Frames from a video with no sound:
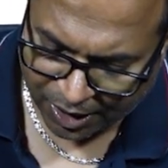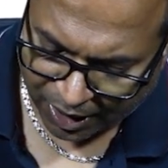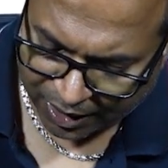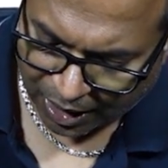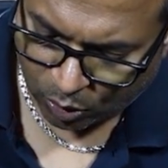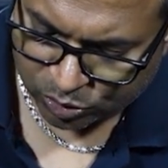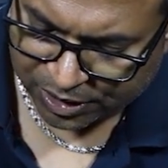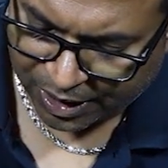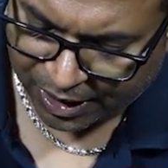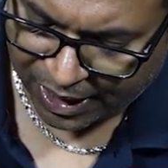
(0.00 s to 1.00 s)
and allows
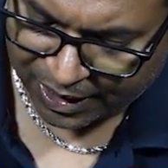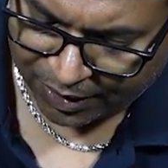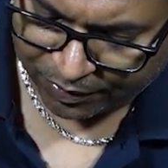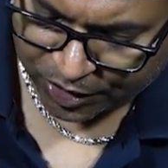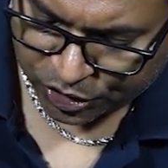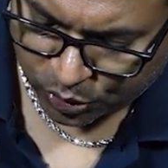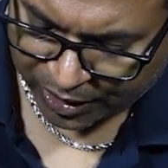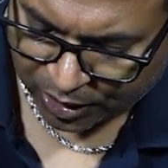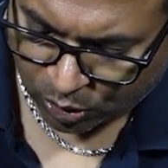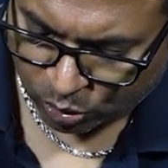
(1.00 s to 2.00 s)
the native tissue
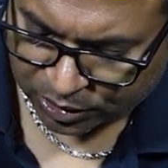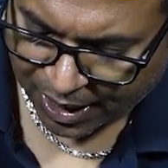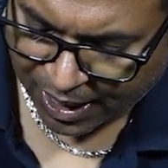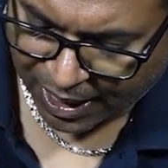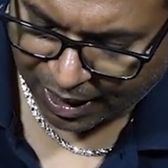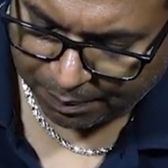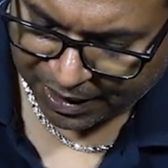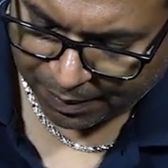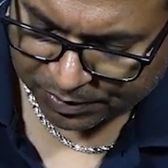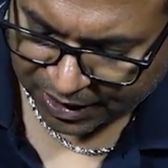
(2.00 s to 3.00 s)
ingrowth and
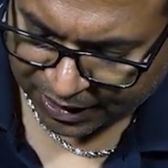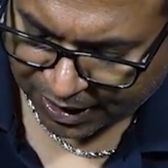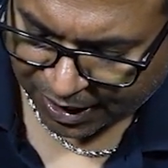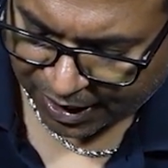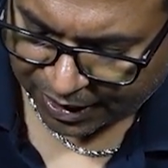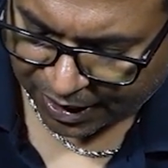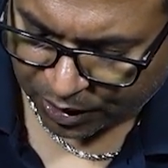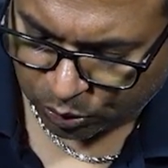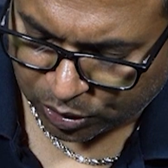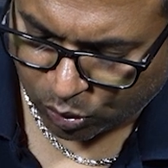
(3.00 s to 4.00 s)
becomes integrated
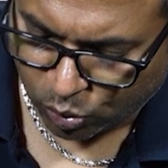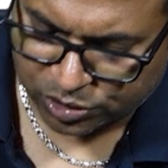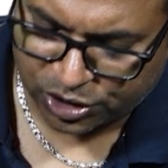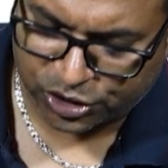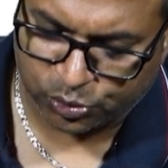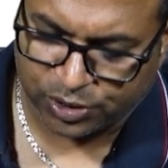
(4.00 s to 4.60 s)
into the host tissue.